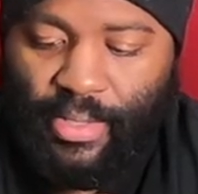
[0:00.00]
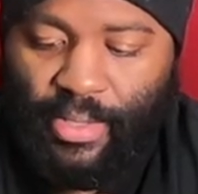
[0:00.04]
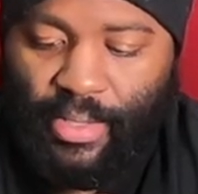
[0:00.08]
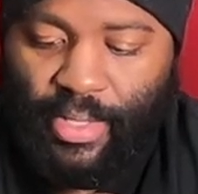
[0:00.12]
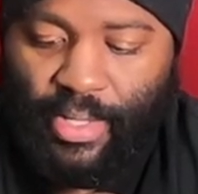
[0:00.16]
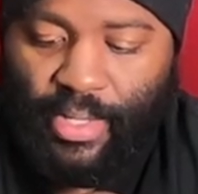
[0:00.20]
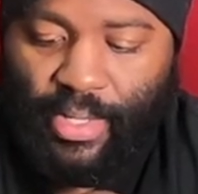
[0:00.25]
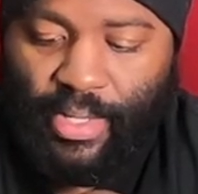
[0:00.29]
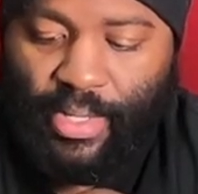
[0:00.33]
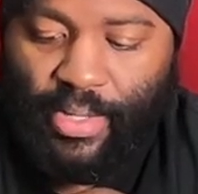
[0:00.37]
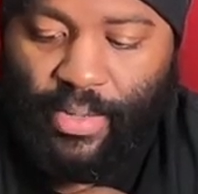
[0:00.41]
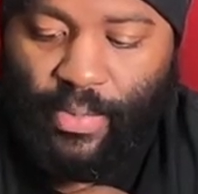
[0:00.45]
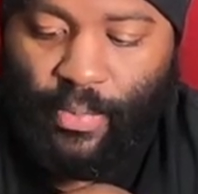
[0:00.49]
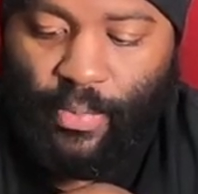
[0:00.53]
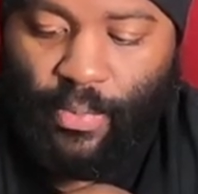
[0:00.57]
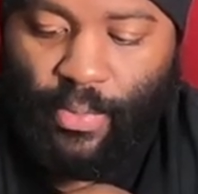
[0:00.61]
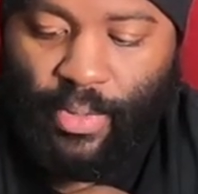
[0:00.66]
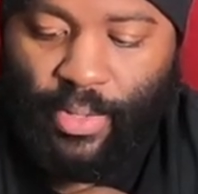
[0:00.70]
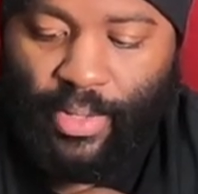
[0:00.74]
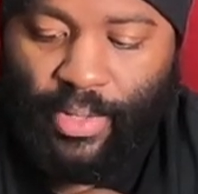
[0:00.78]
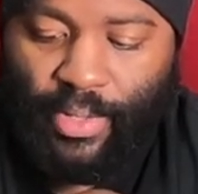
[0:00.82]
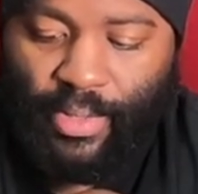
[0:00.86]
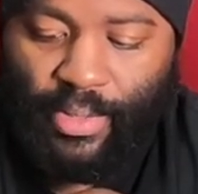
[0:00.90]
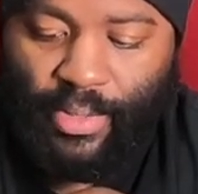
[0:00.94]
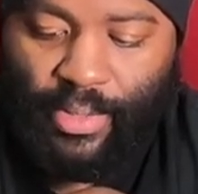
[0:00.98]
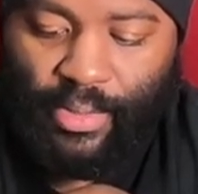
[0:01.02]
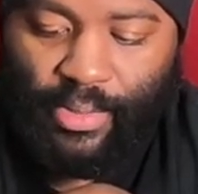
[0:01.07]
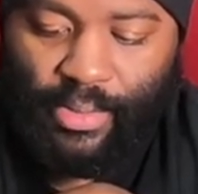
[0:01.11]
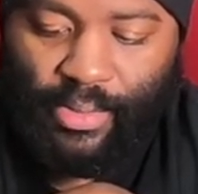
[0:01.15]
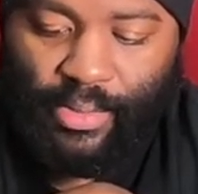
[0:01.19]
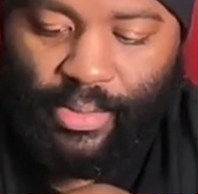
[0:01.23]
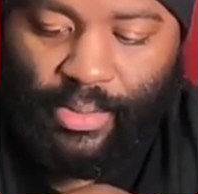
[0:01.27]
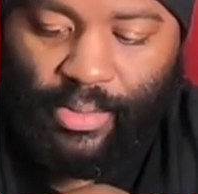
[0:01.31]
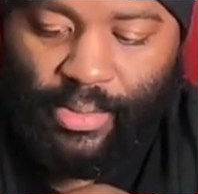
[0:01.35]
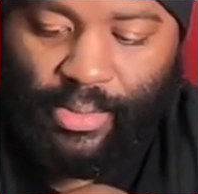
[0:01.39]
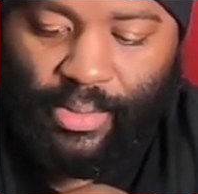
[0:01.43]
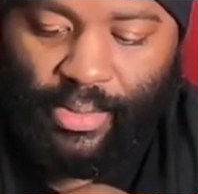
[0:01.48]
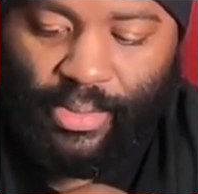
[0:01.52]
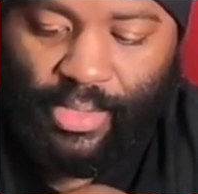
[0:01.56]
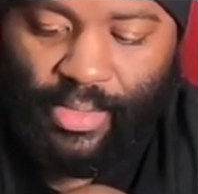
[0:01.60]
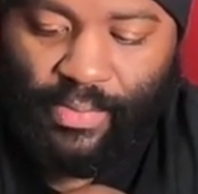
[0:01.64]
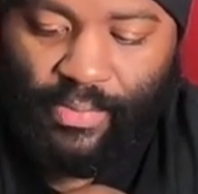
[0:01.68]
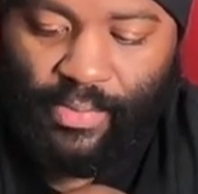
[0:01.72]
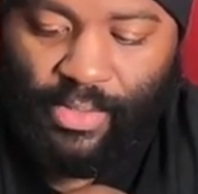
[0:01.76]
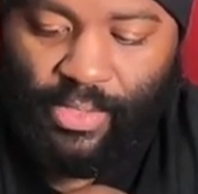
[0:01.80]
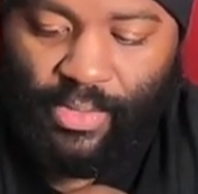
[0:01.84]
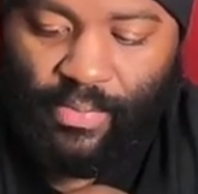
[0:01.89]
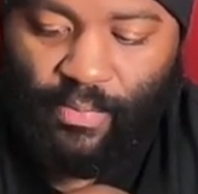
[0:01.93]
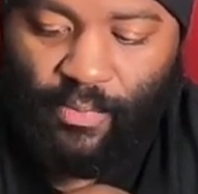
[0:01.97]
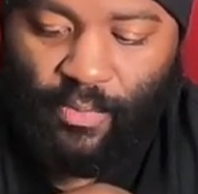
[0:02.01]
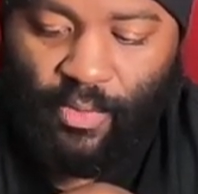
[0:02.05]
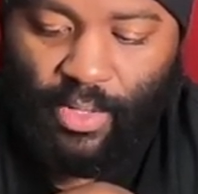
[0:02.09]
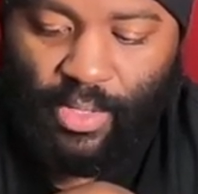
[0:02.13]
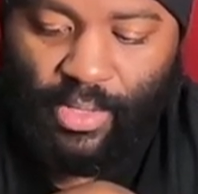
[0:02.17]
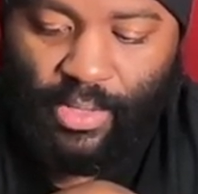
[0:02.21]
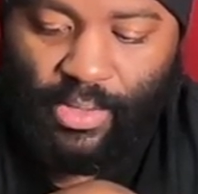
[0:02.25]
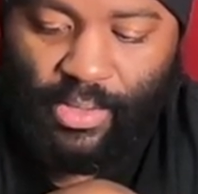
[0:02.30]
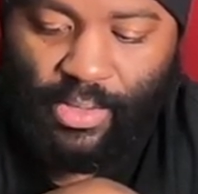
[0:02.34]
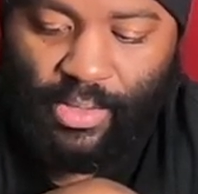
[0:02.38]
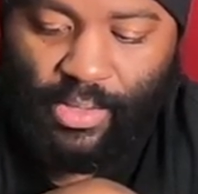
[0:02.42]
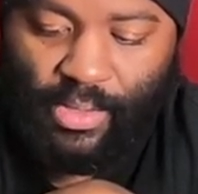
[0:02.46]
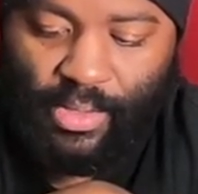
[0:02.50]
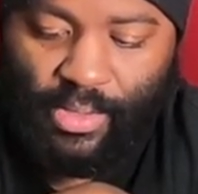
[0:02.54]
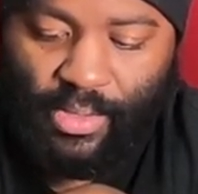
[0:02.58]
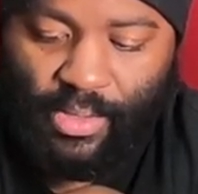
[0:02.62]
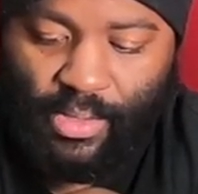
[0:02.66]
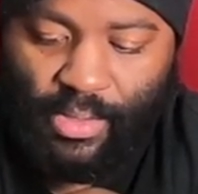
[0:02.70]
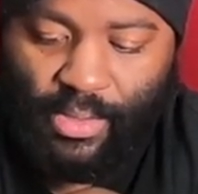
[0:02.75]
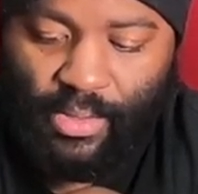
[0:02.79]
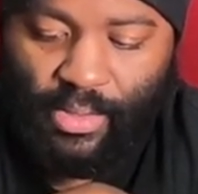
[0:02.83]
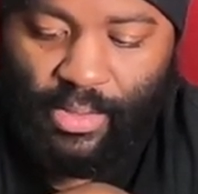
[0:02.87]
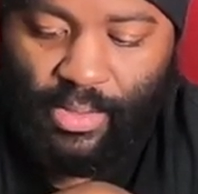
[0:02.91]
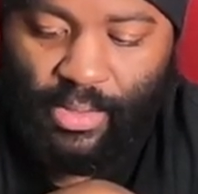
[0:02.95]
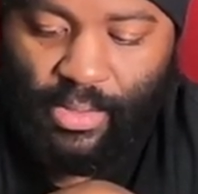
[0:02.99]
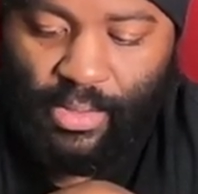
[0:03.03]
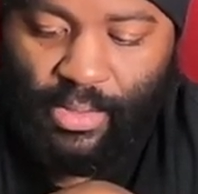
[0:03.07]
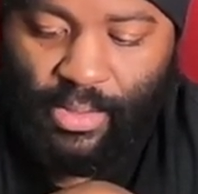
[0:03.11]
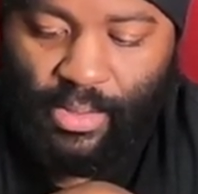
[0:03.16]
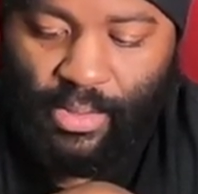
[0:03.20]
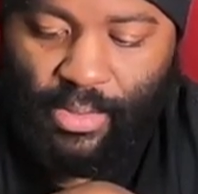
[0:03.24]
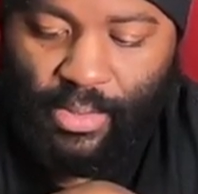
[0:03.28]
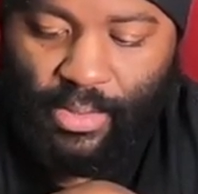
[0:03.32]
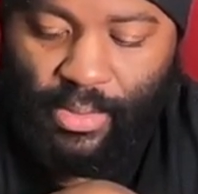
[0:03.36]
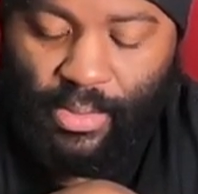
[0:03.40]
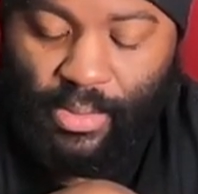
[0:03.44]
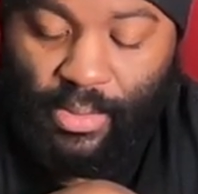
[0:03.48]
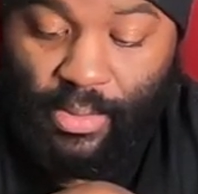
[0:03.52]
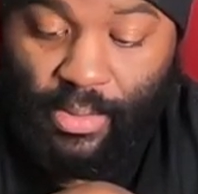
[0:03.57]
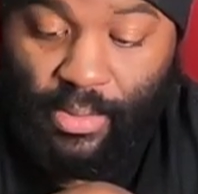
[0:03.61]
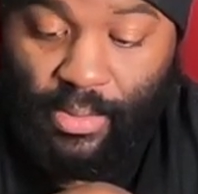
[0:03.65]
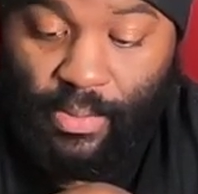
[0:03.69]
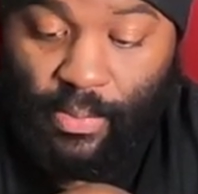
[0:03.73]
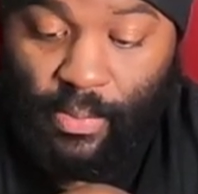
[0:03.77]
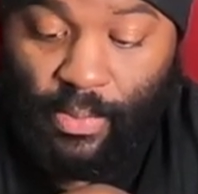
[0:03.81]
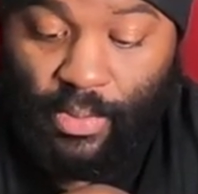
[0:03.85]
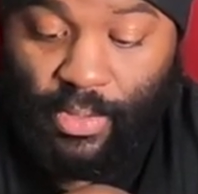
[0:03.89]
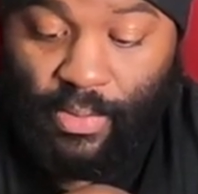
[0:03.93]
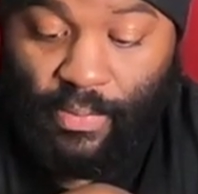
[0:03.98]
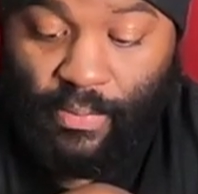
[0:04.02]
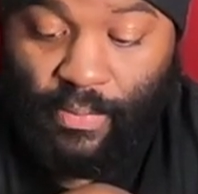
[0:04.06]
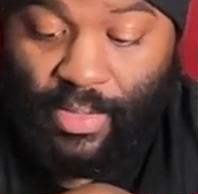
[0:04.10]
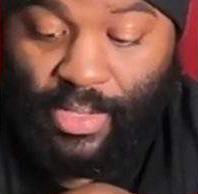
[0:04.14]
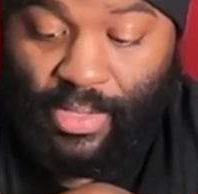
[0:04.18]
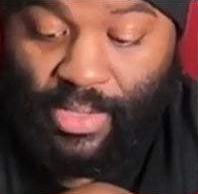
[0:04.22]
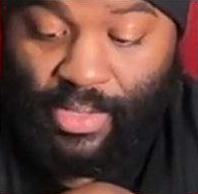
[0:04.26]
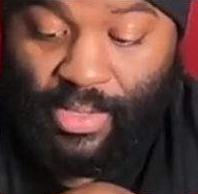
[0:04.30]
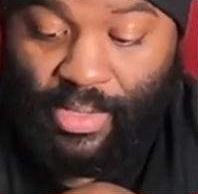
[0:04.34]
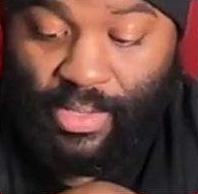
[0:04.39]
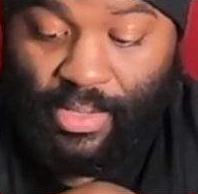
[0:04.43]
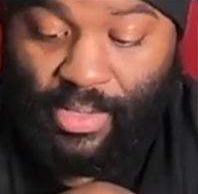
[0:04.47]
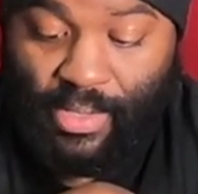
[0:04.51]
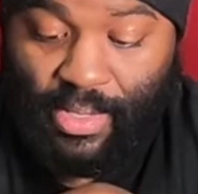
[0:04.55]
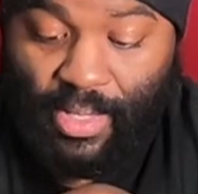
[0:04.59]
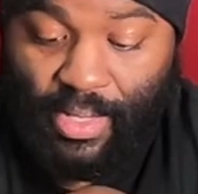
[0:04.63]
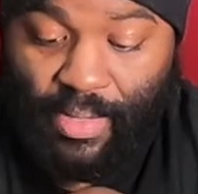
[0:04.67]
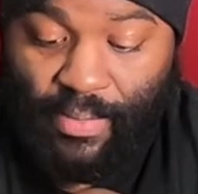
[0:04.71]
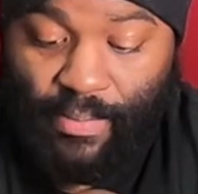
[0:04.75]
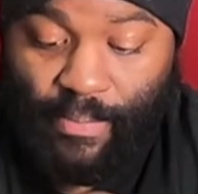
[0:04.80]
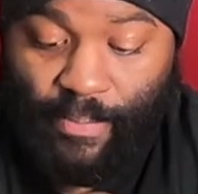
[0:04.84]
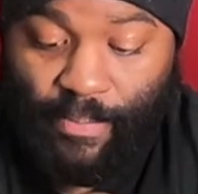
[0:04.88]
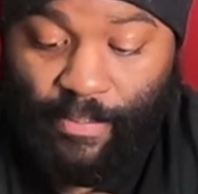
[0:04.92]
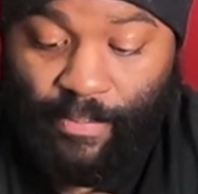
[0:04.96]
Get it in the water, give it some runs with the rest of the stuff.